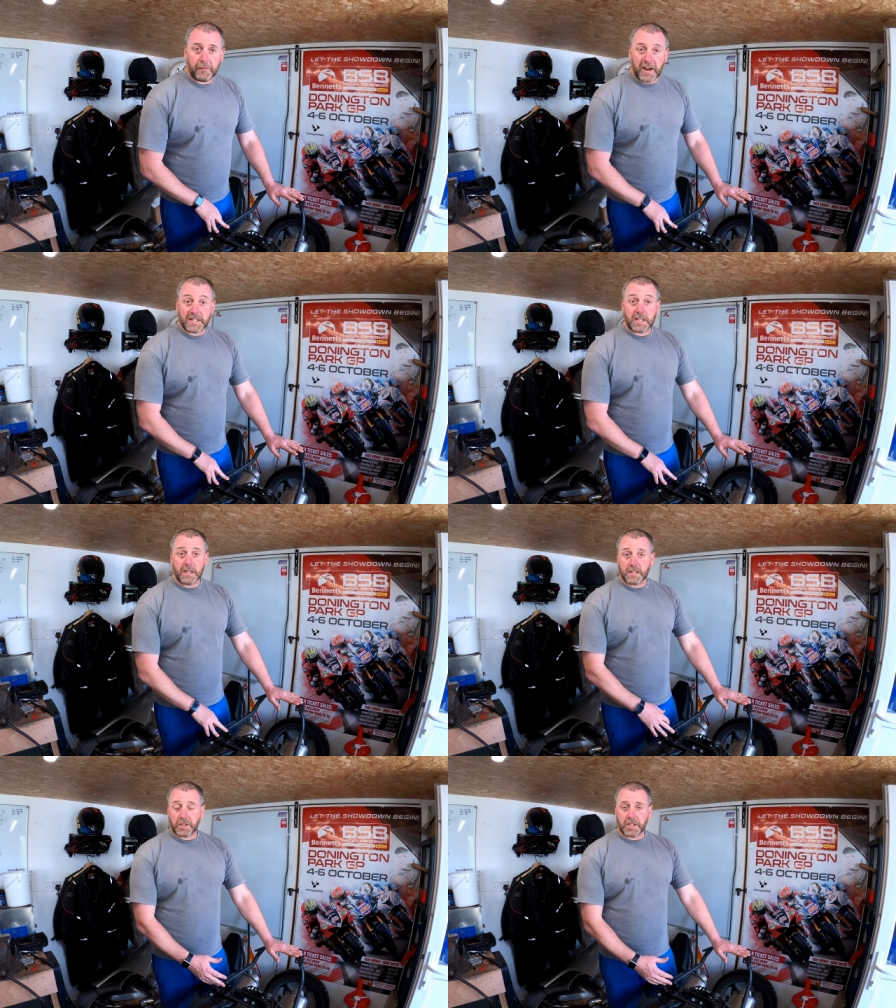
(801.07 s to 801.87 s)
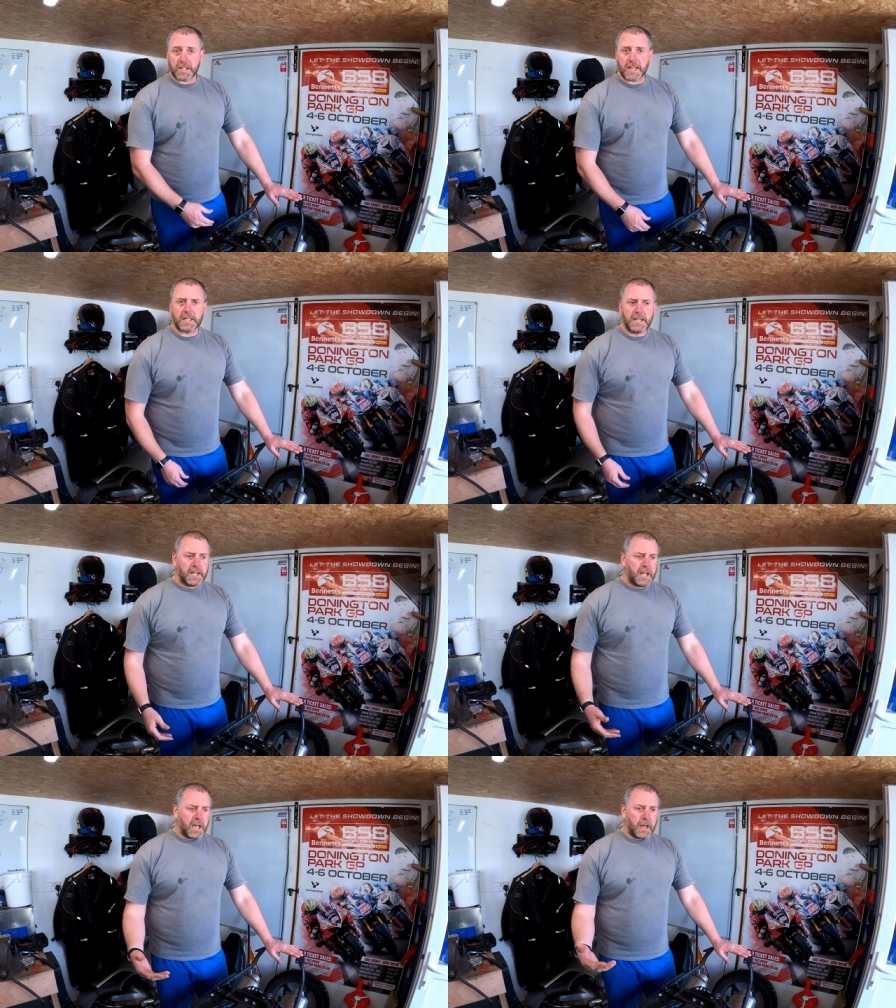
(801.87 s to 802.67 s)
threads such as this.
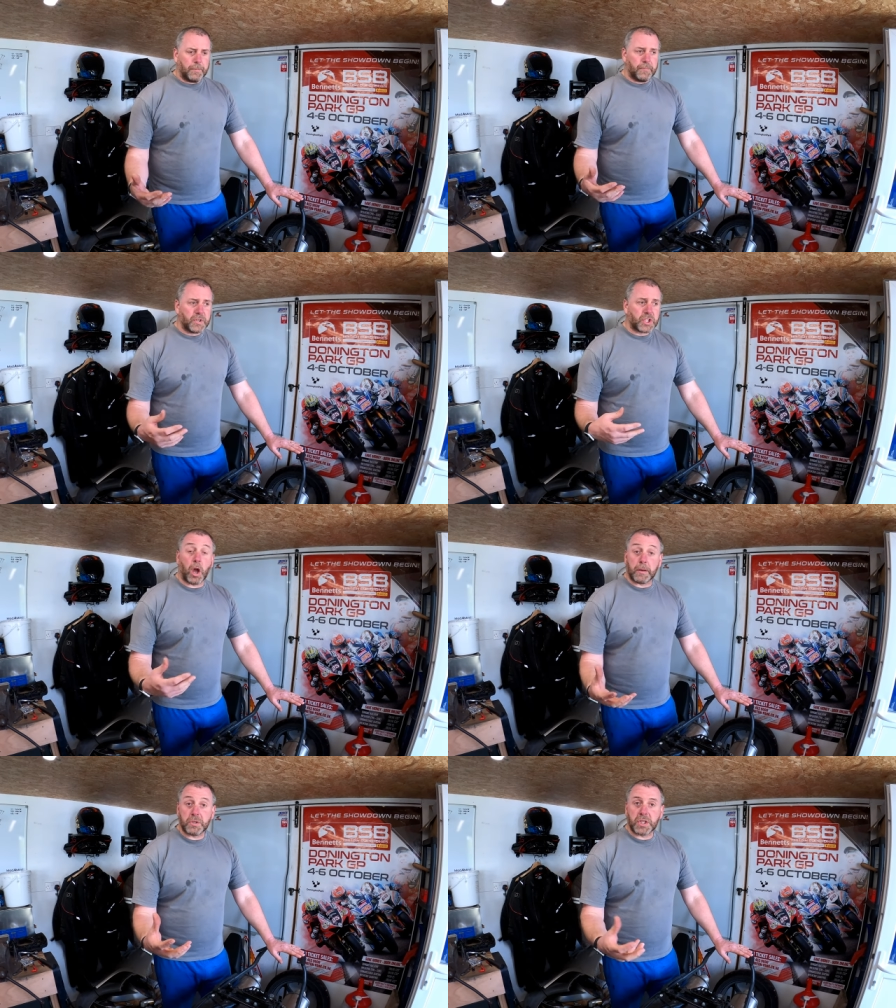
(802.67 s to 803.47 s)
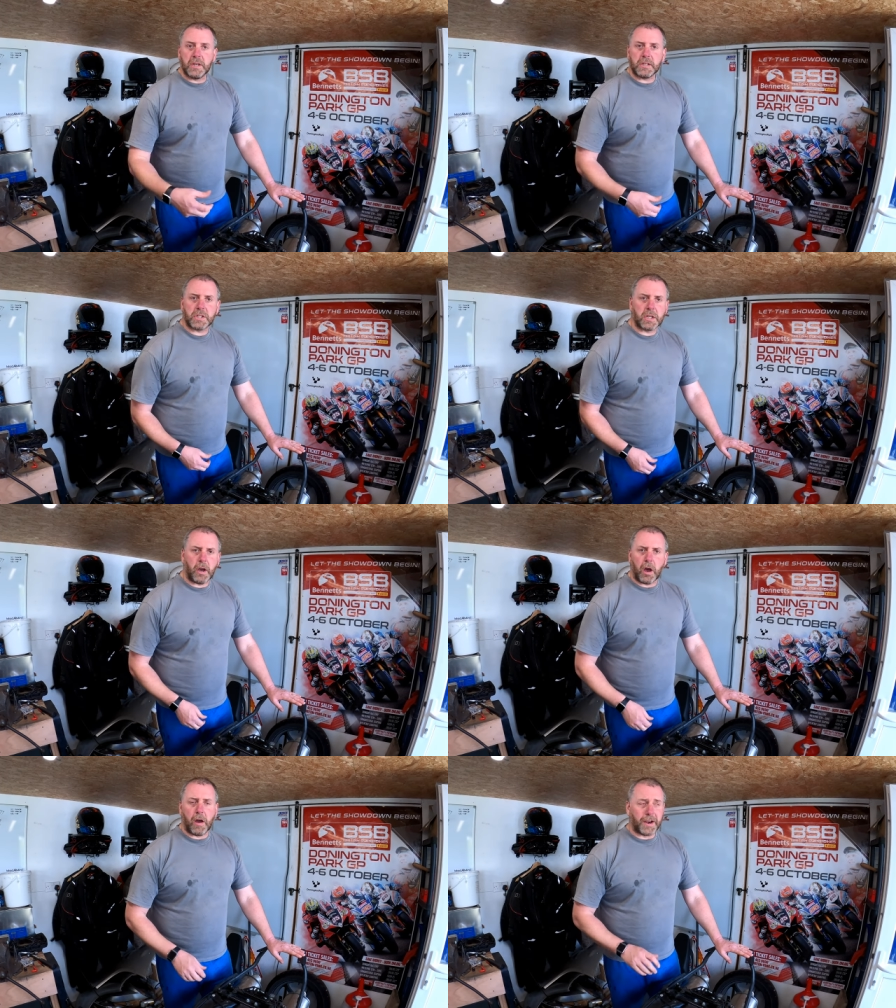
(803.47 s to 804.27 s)
Um, TimeCerts
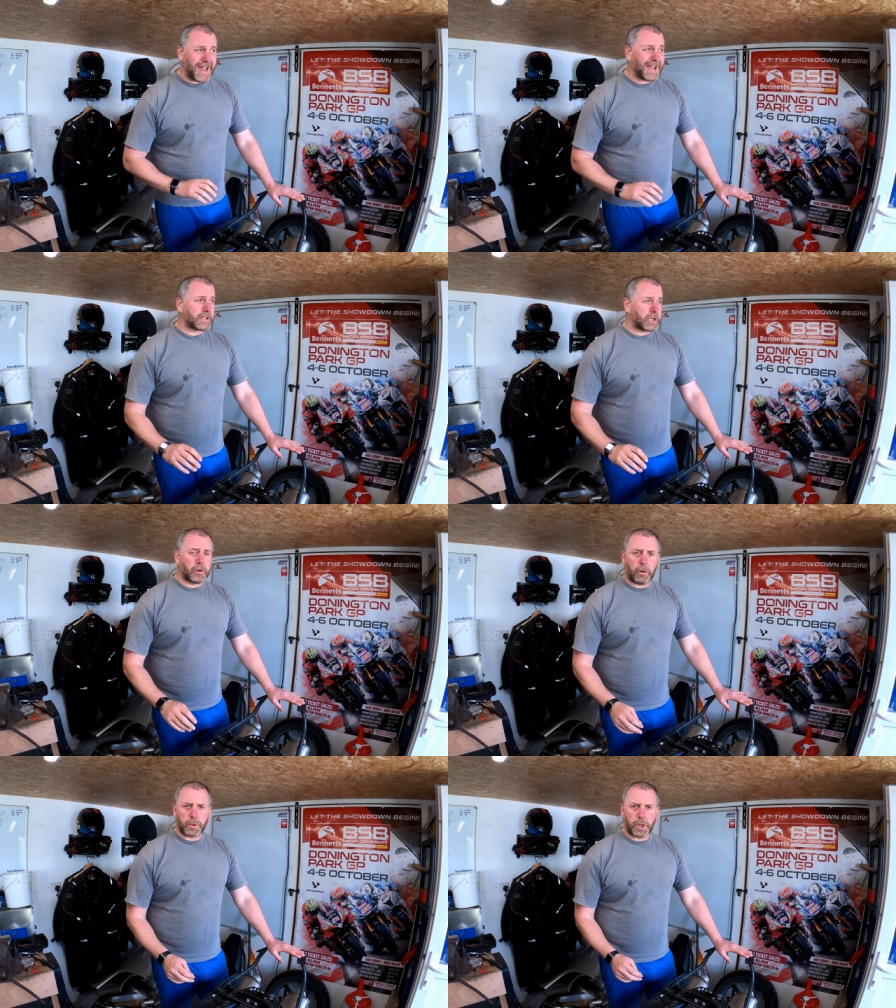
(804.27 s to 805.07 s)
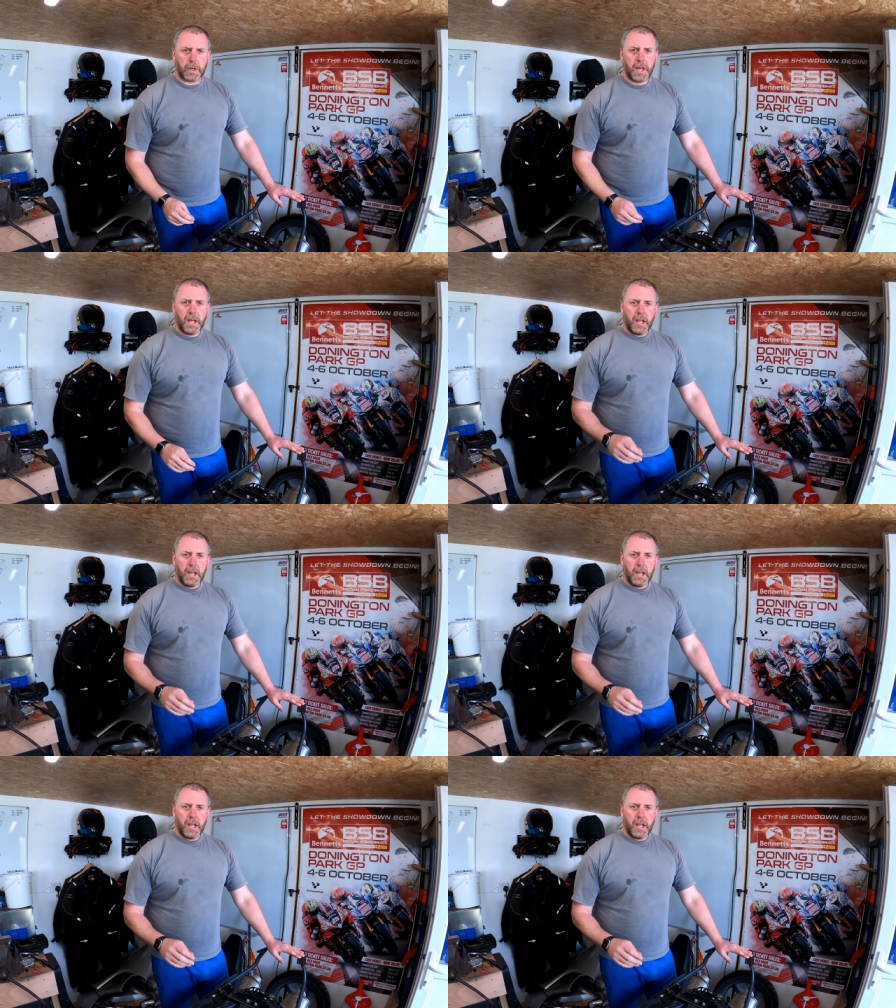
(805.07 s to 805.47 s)
are an excellent option.